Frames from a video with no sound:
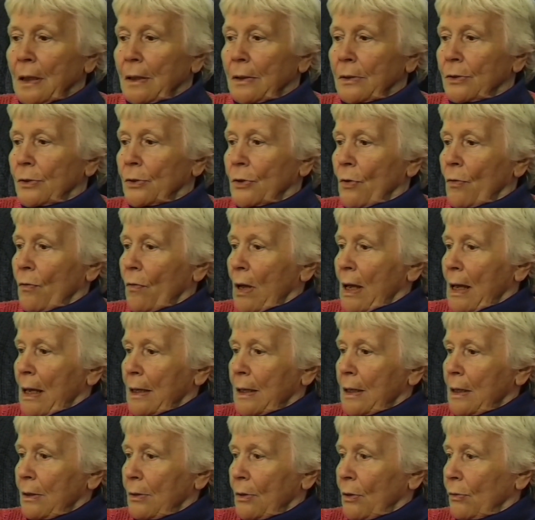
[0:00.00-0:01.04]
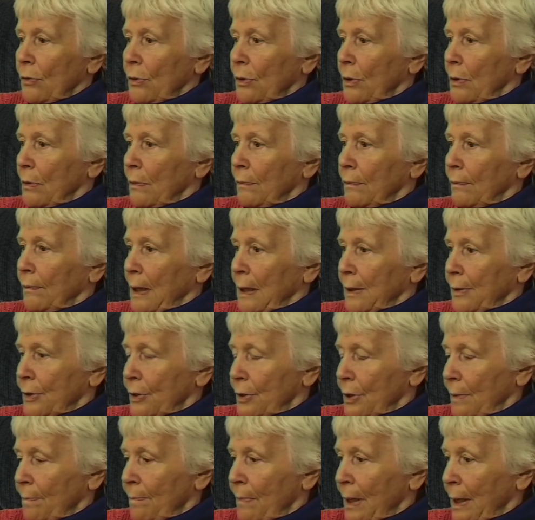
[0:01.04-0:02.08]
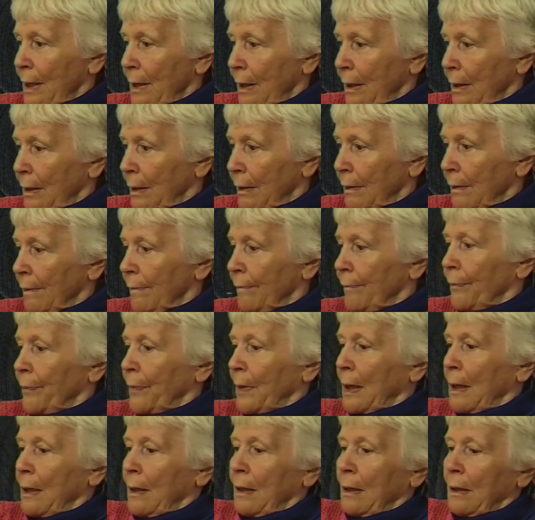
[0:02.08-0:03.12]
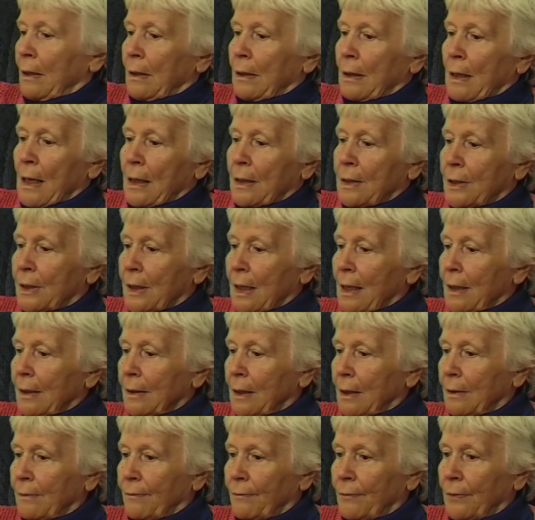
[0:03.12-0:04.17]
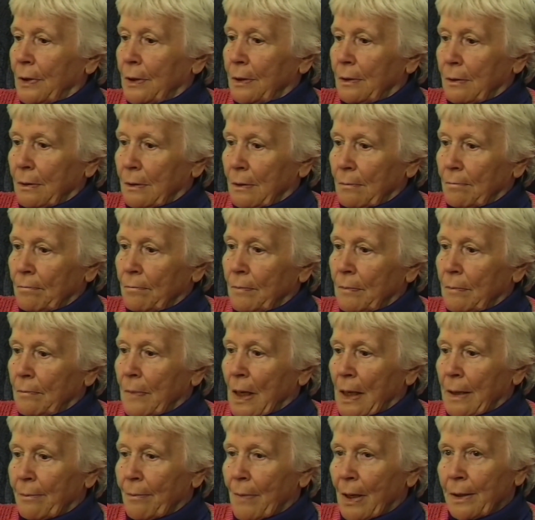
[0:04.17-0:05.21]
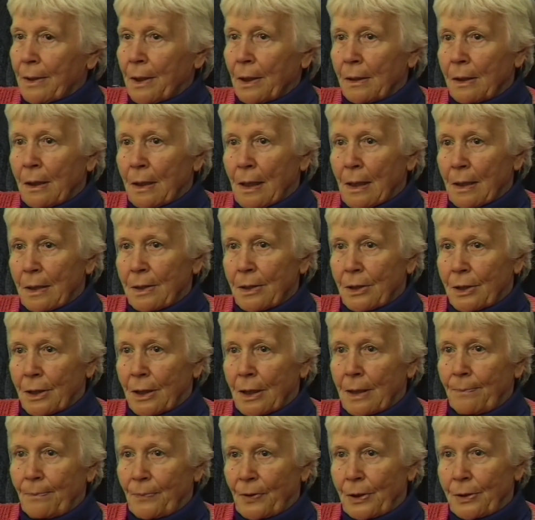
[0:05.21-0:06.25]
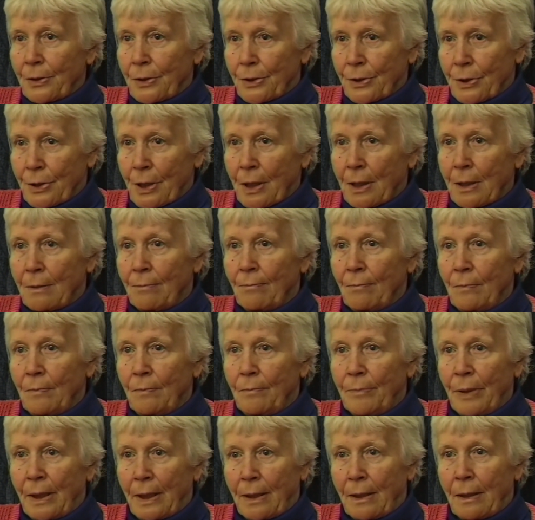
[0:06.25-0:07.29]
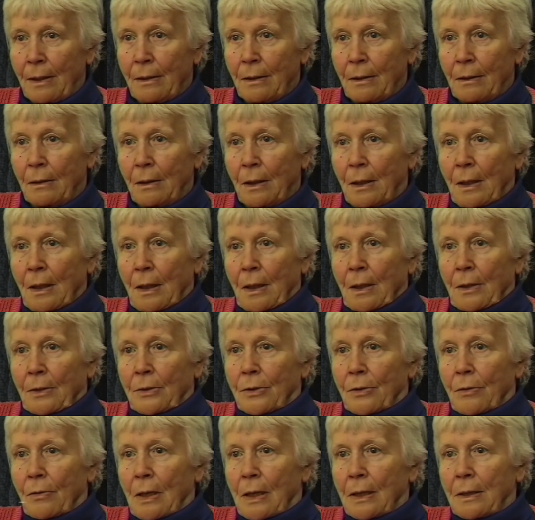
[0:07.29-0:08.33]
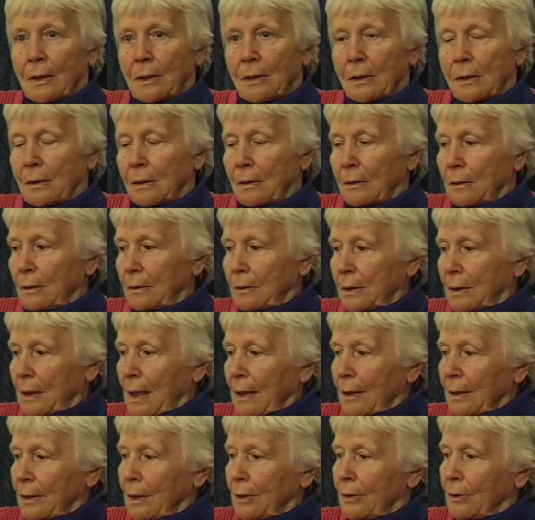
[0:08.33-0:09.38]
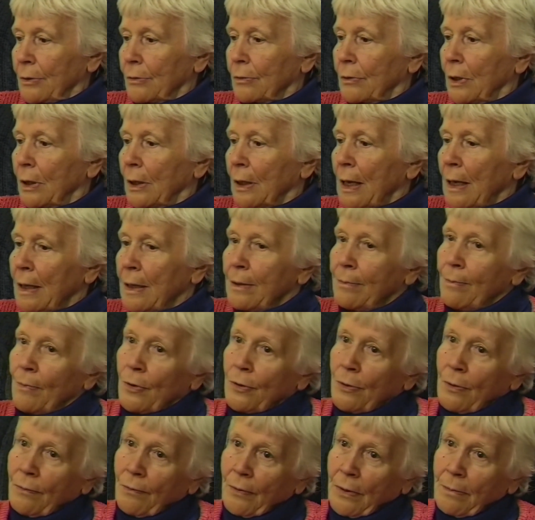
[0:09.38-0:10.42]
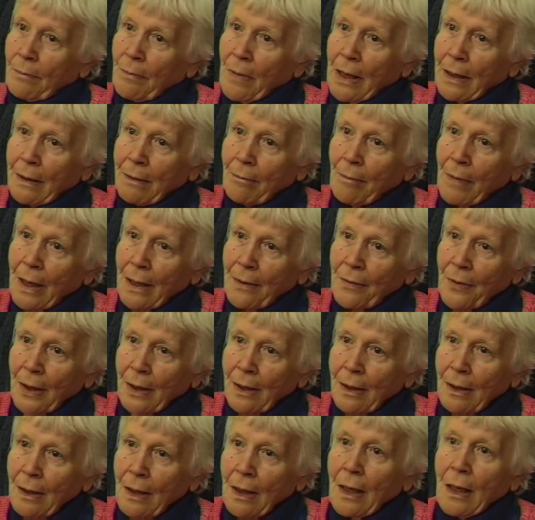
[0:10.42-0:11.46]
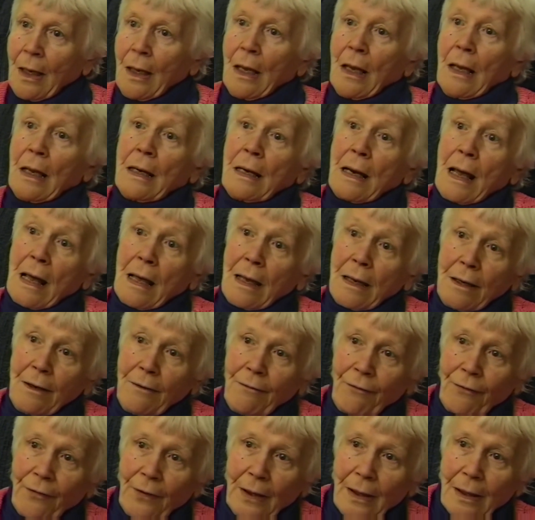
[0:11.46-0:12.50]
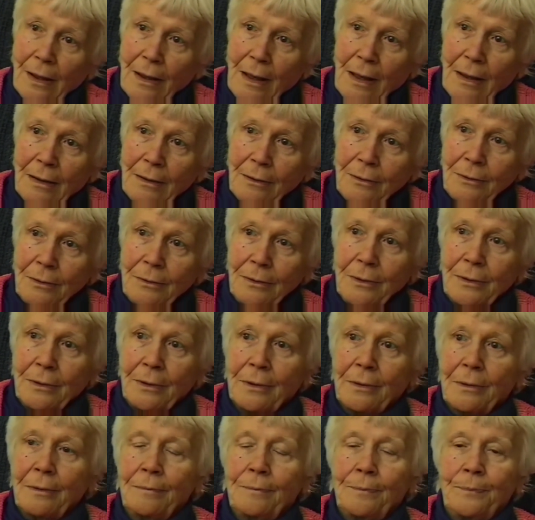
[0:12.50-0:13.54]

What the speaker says: So I thought, what's the matter? And I started, my mother and I slept in the same bed, so I started to climb over my mother, and I fell out.